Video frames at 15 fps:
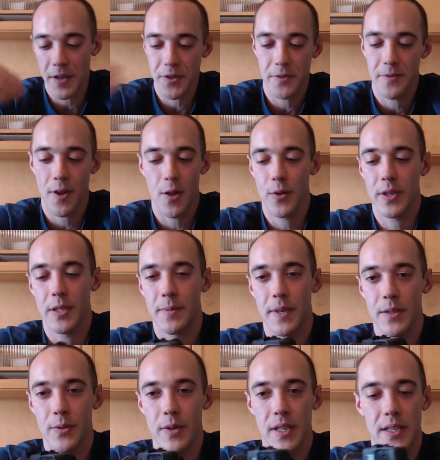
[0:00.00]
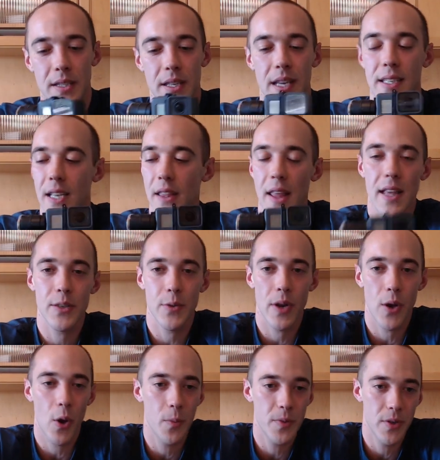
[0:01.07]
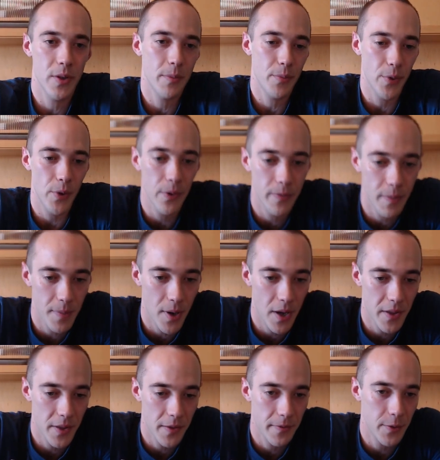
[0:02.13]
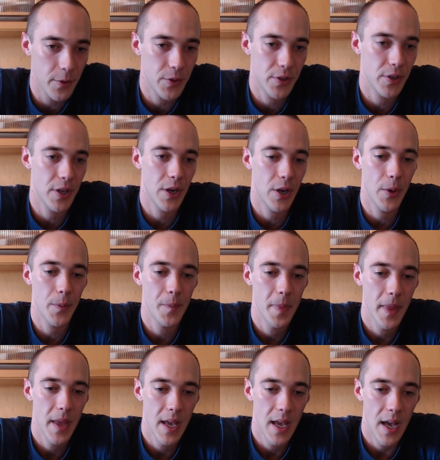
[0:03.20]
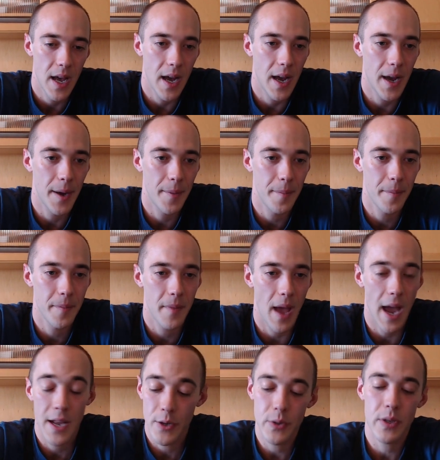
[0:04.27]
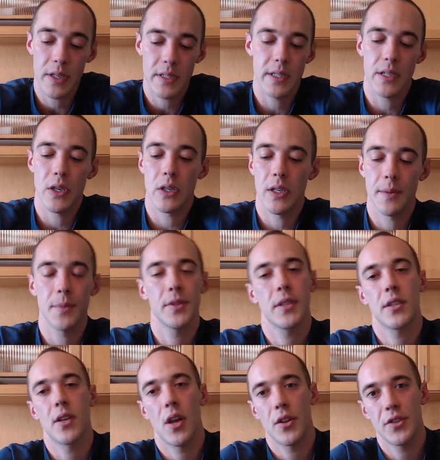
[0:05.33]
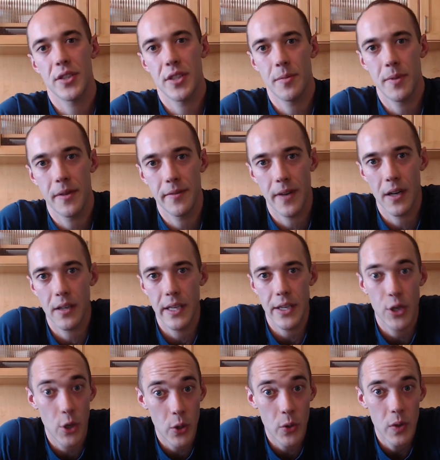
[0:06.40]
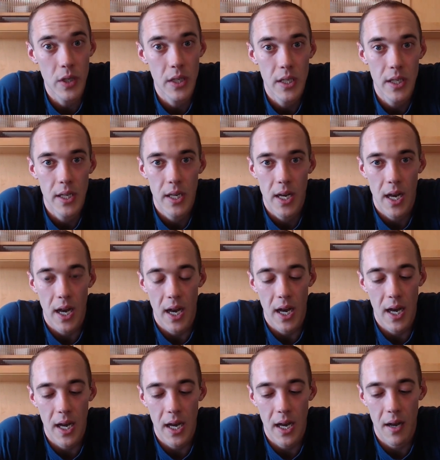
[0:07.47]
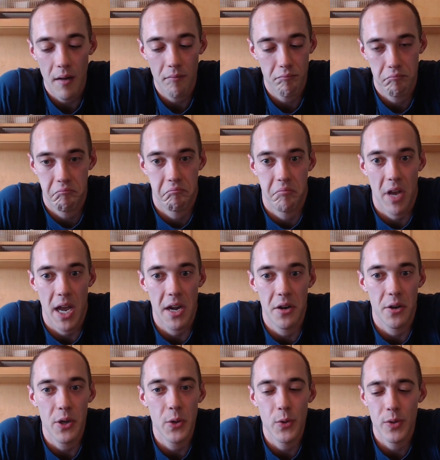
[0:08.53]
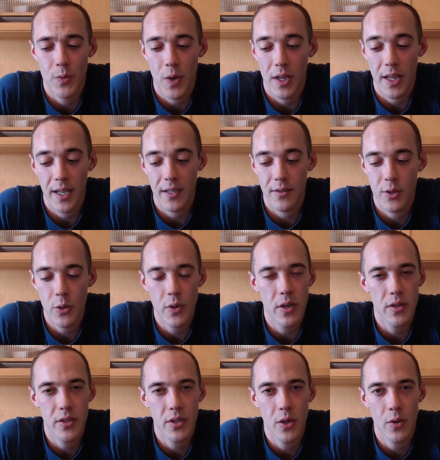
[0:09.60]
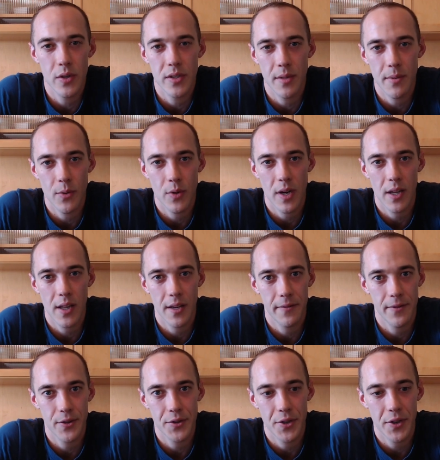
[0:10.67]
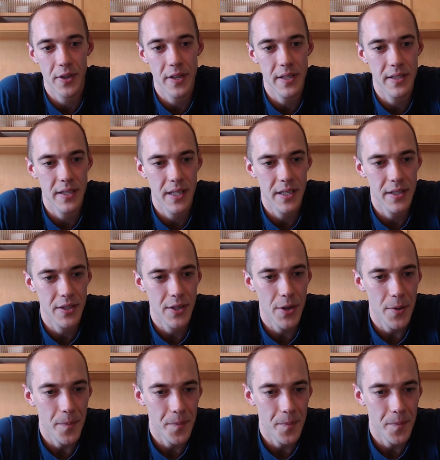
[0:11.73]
following speeds with these things, and that's what I hope to improve upon in the future, I do consider gimbal technology to be fairly new. I don't know, it was what, like 2 years ago or something when I like first heard of these things, One